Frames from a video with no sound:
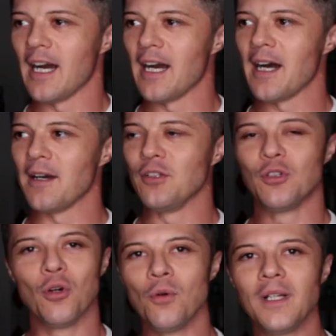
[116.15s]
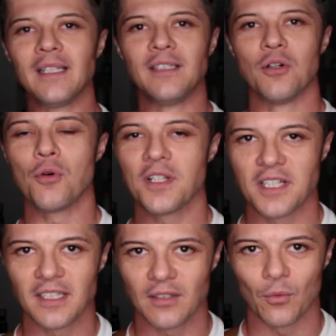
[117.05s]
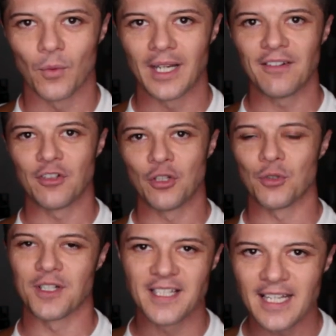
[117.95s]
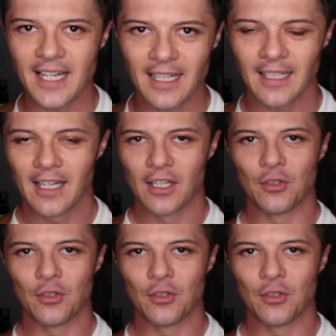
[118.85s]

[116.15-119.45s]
Uh, you don't really notice it whenever you're sitting.